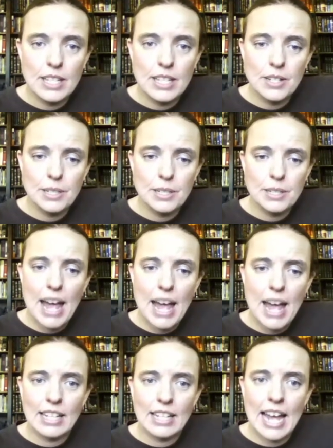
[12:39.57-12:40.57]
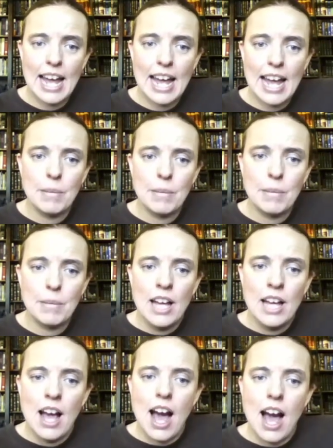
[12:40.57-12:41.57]
There's some Matlab.
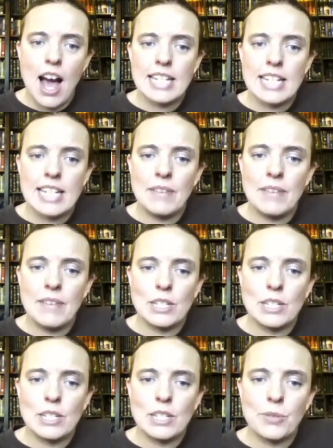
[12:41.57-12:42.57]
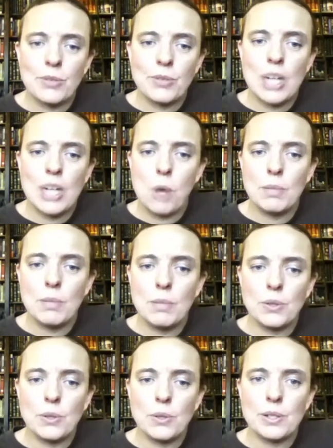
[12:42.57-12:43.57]
Octave is the free open
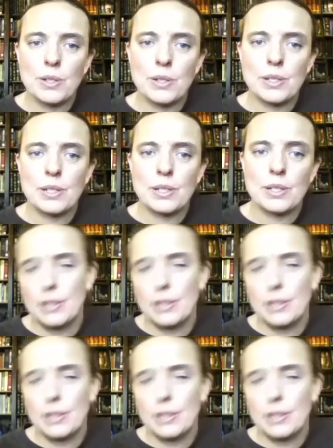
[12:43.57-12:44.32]
source